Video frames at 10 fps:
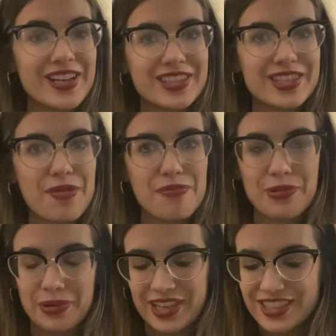at some
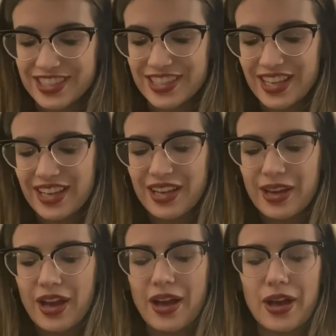point.
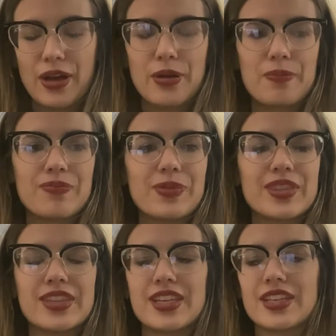Um,
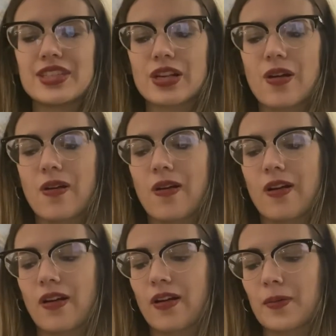but these
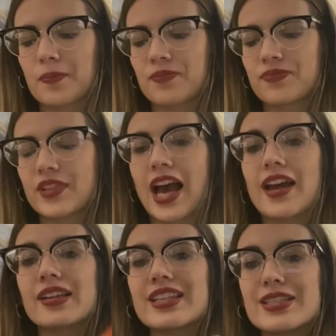are
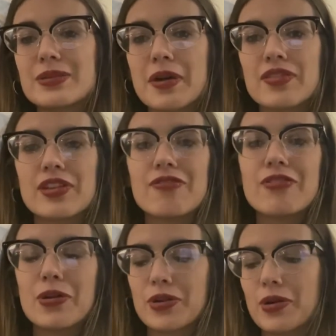Adeline's monthly
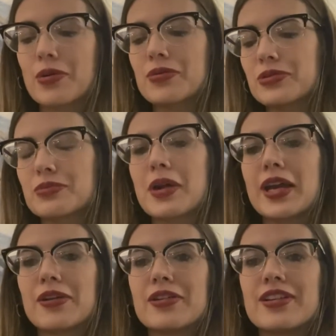photos. My
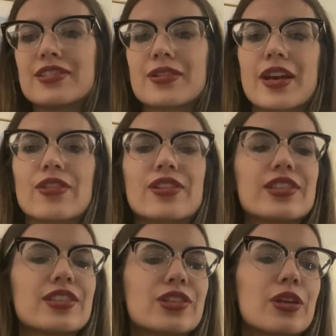goodness. Okay, look,
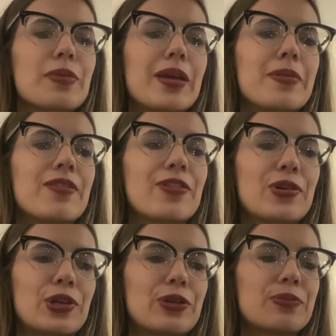this is her baby
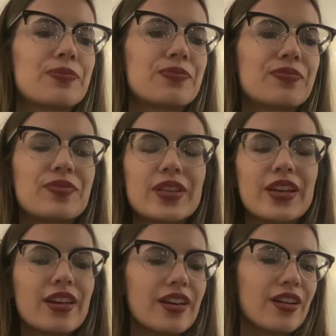photo.
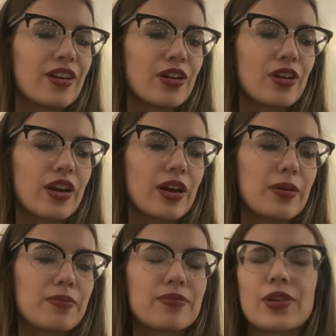Her
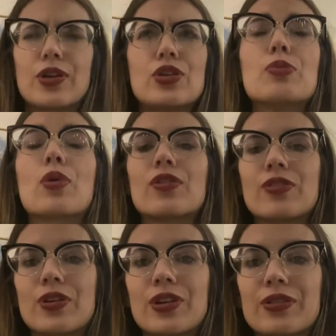um her newborn
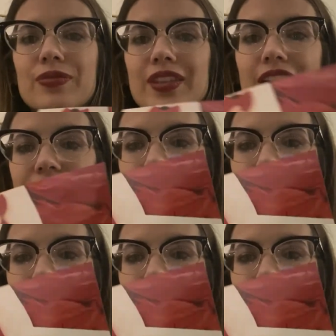photo that I